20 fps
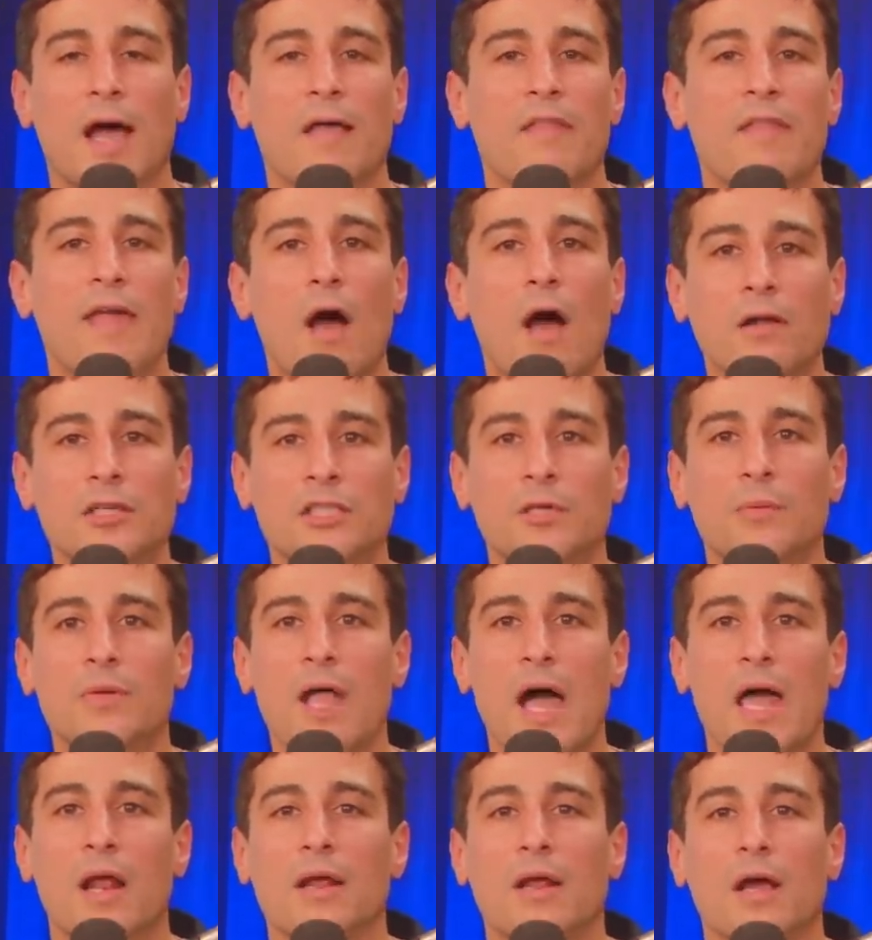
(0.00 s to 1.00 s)
They also
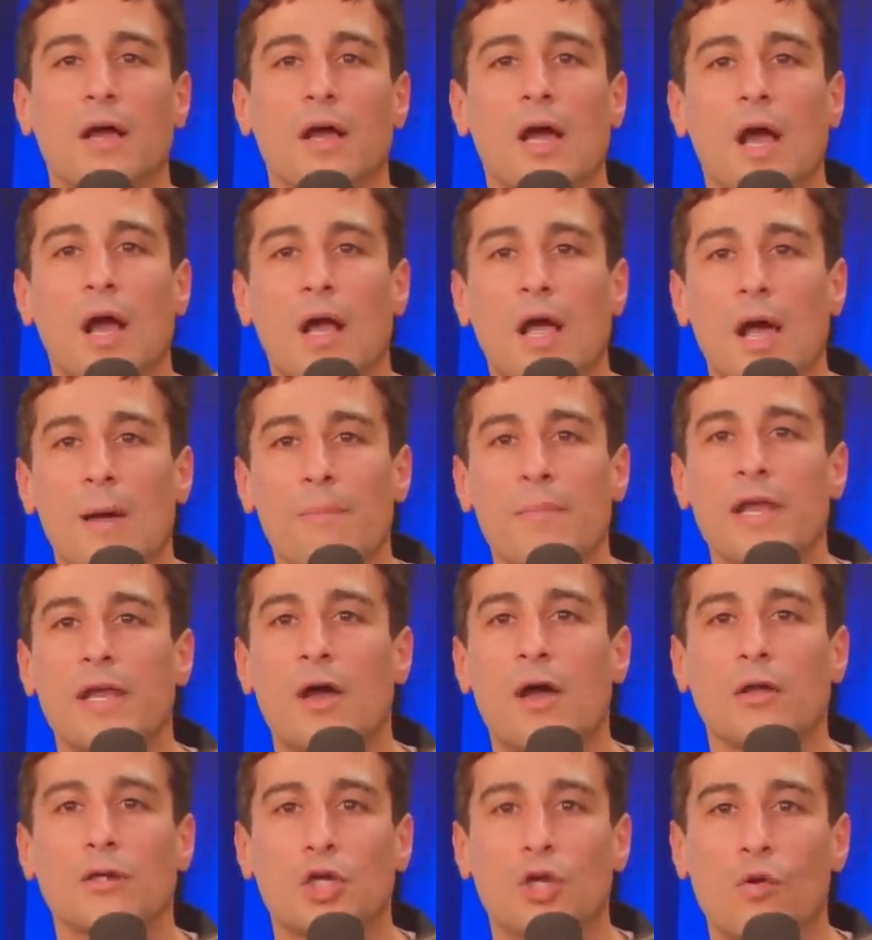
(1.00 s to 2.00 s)
relied on a company
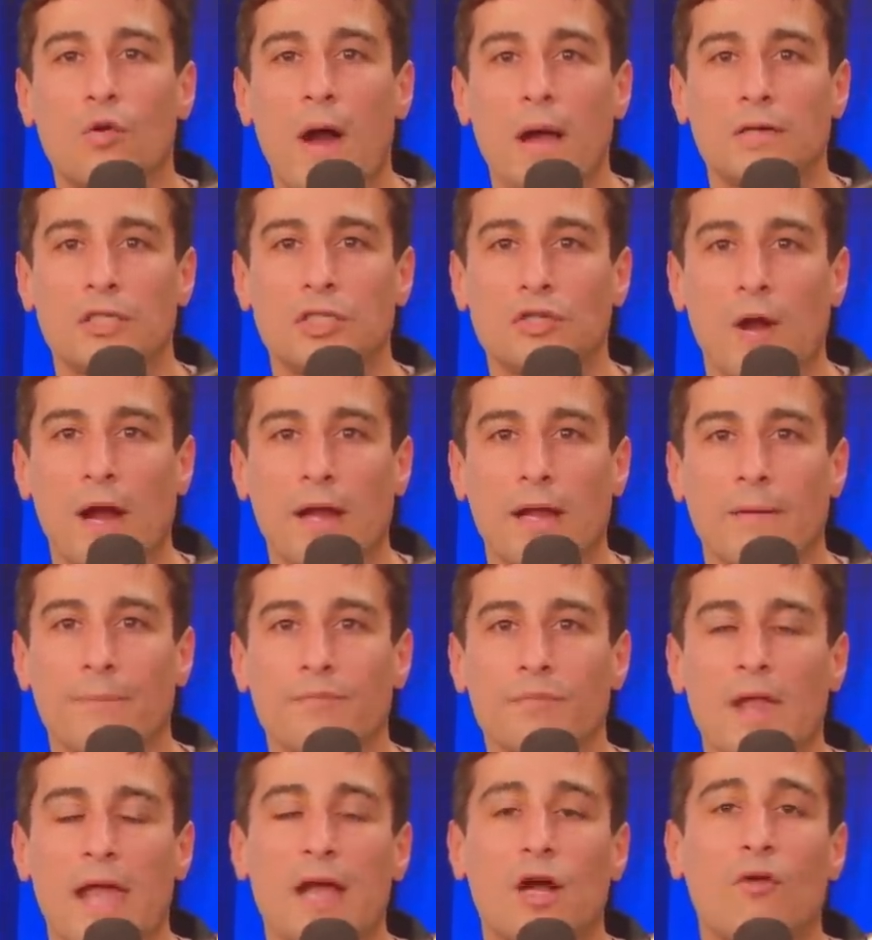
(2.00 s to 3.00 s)
called CrowdStrike.
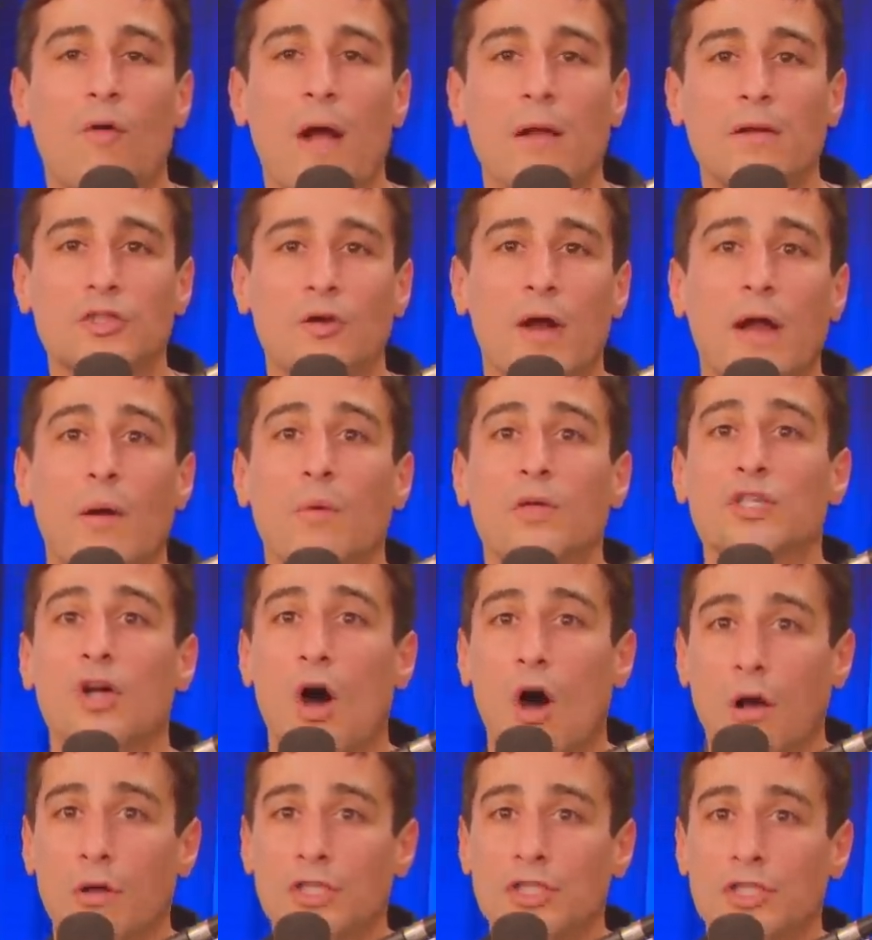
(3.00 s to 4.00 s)
And CrowdStrike was
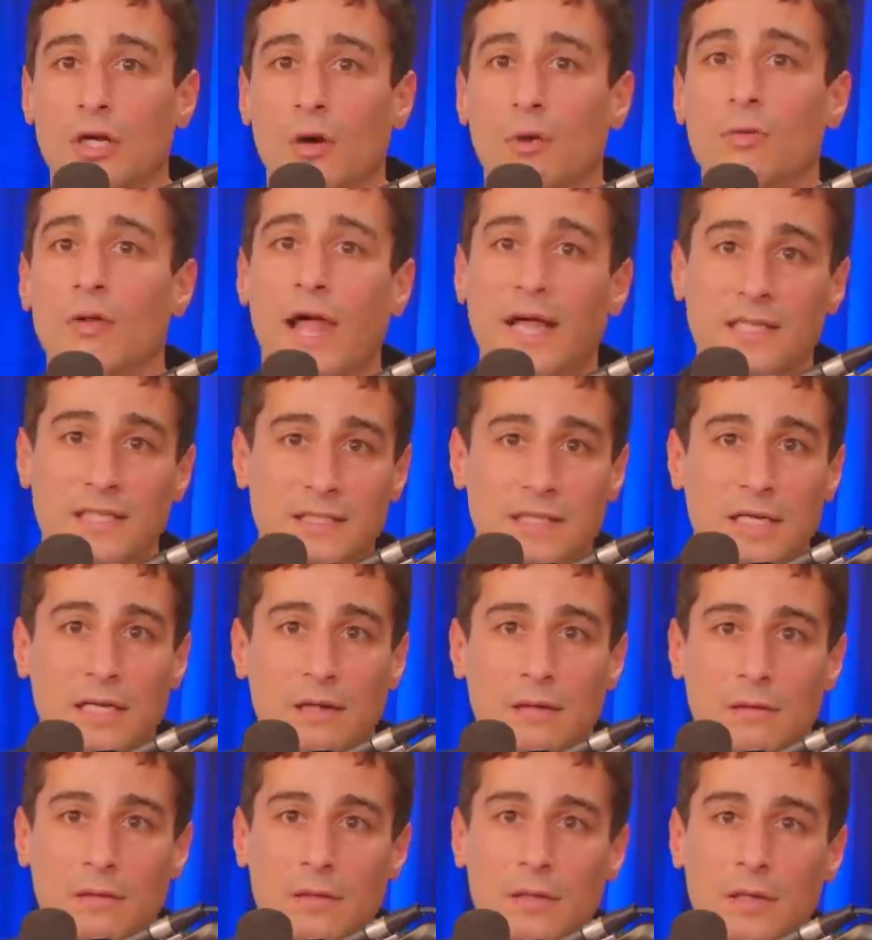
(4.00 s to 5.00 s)
also, like
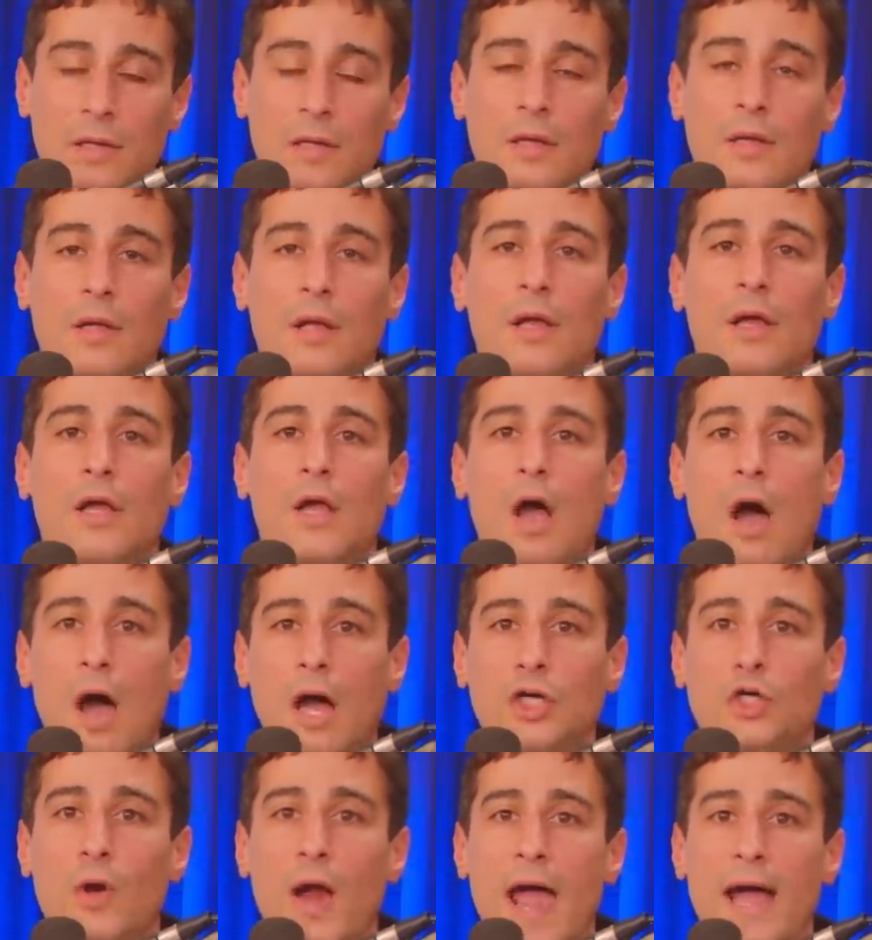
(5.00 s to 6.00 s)
Steele,
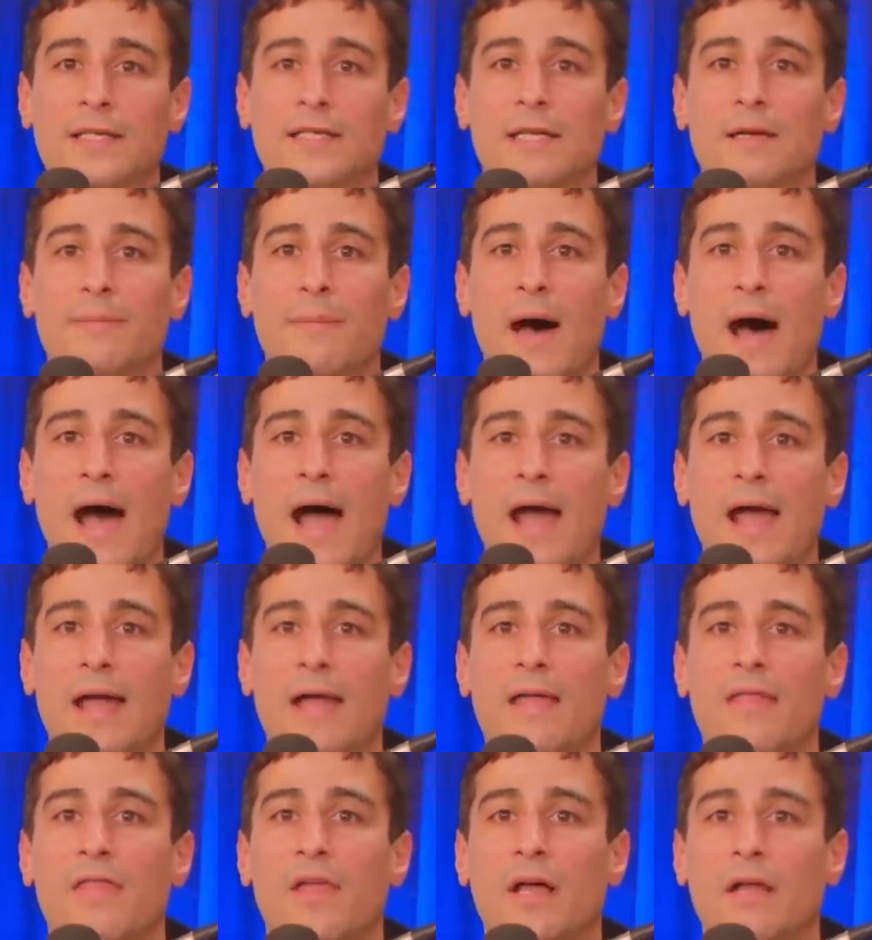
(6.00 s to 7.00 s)
contracted by
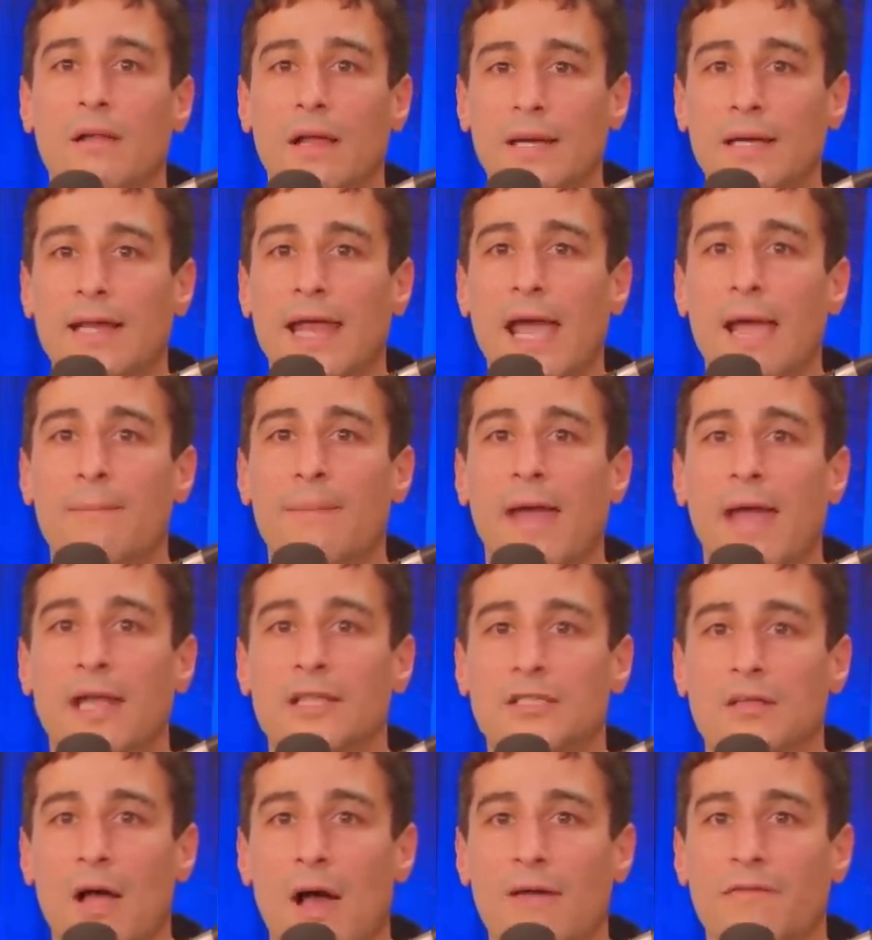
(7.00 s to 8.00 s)
the Clinton
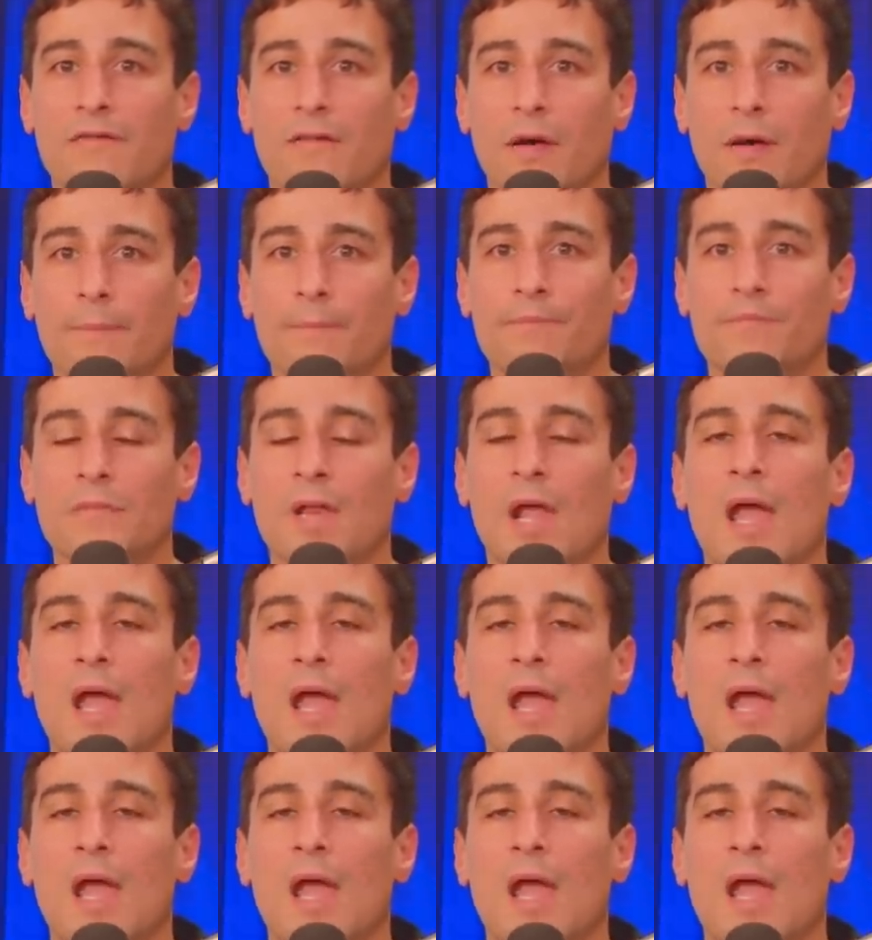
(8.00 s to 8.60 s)
campaign's law firm.